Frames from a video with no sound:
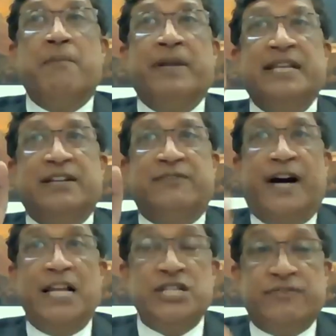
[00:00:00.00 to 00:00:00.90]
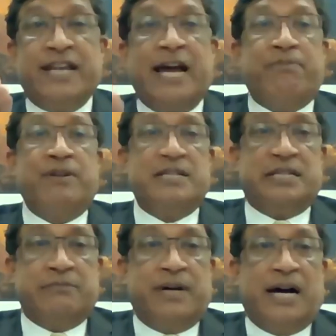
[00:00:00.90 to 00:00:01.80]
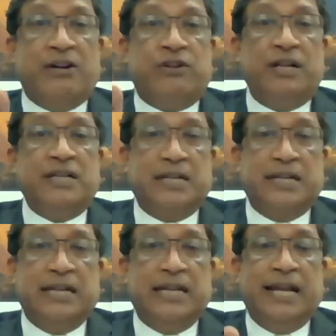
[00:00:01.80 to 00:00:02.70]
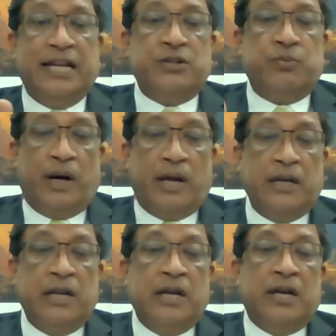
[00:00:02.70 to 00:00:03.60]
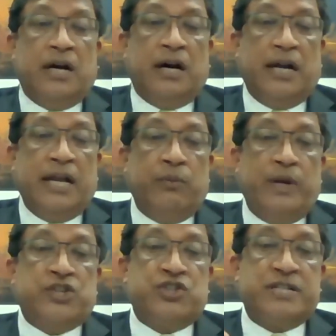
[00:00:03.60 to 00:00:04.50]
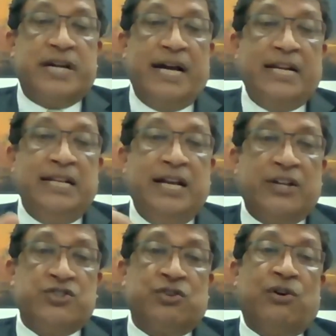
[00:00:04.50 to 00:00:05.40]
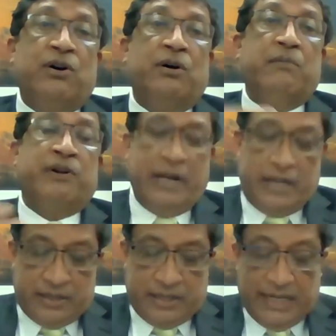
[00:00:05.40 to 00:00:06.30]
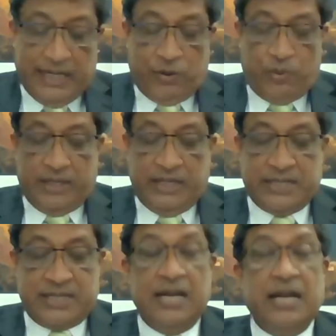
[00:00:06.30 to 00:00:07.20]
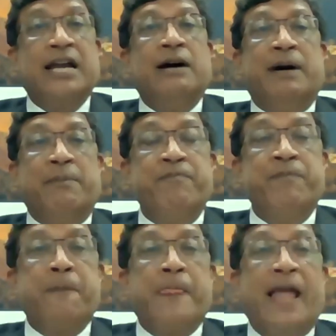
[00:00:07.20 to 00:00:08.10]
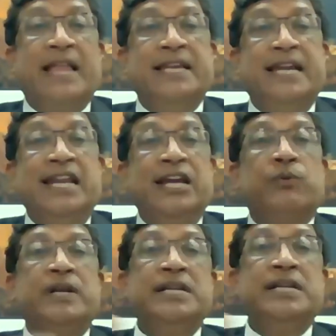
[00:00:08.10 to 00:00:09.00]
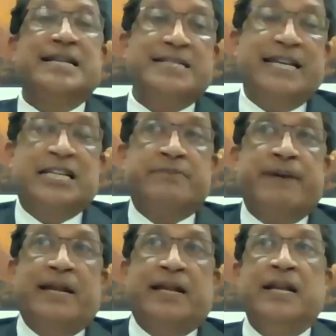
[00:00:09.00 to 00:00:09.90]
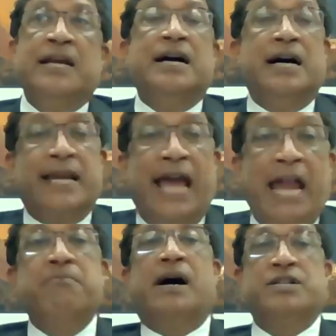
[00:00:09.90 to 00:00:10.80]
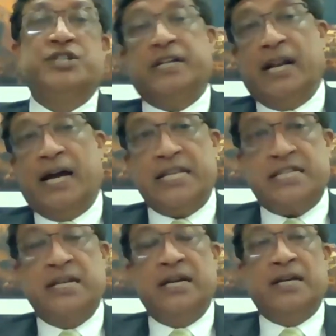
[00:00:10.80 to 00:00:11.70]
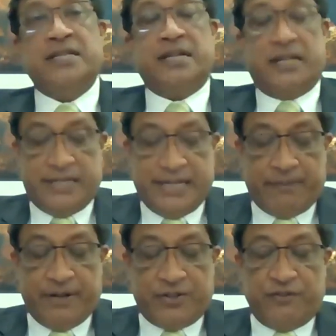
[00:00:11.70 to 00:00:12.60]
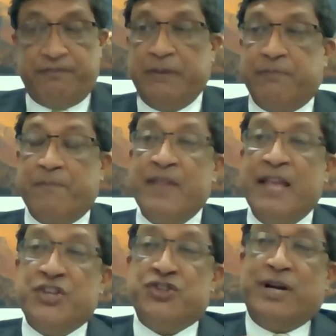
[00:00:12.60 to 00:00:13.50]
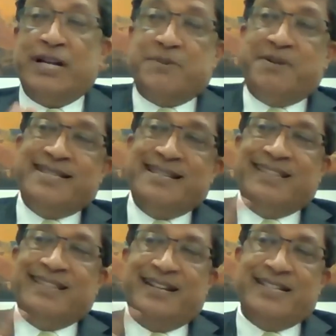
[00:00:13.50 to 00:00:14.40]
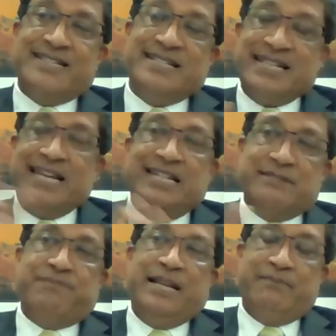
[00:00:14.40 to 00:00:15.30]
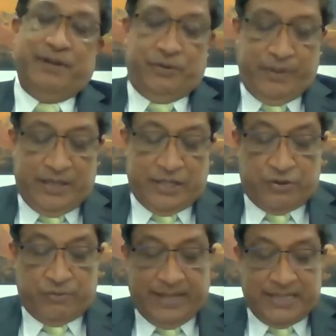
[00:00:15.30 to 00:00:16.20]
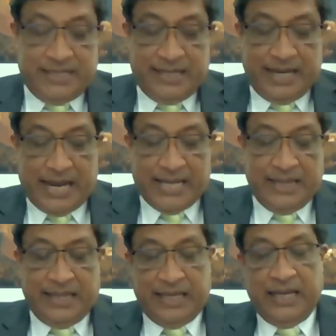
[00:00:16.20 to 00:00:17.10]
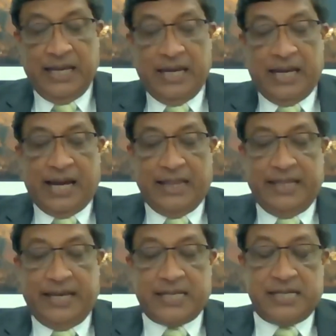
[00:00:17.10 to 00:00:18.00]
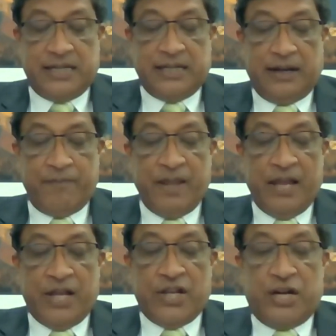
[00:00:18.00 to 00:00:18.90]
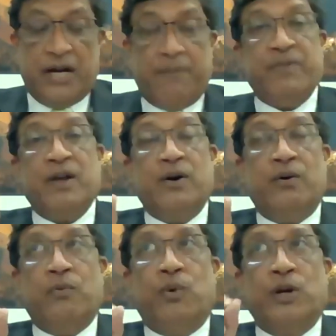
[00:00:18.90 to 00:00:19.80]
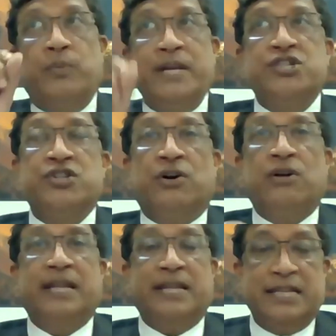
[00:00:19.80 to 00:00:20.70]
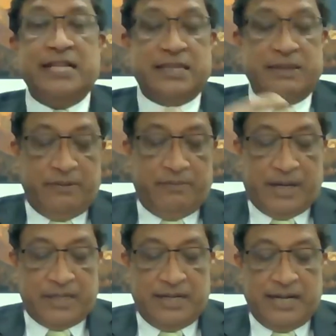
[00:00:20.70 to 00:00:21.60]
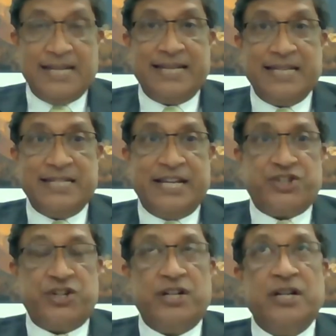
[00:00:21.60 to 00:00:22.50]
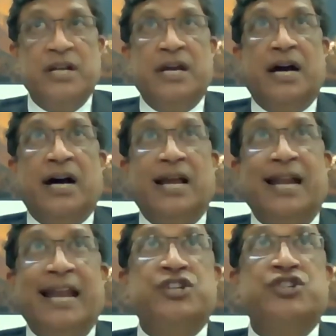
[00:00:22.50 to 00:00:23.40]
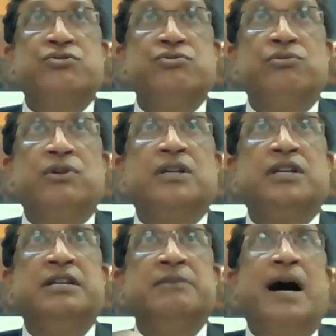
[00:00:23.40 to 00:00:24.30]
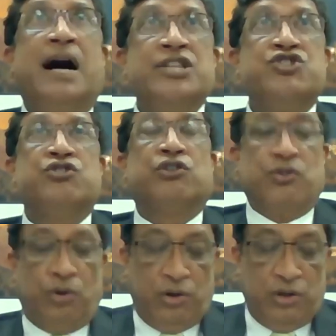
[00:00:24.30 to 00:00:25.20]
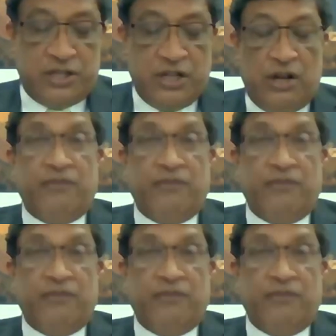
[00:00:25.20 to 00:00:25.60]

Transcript: But the advance of capitalism, ironically, led one uh, in which society saw greater inequities come up. And the inequities, as they expanded, again marginalized certain segments of people. So as I was saying, there is this interplay between the domestic and the, and the external. Um, what we saw that this marginalization uh, led to demands or calls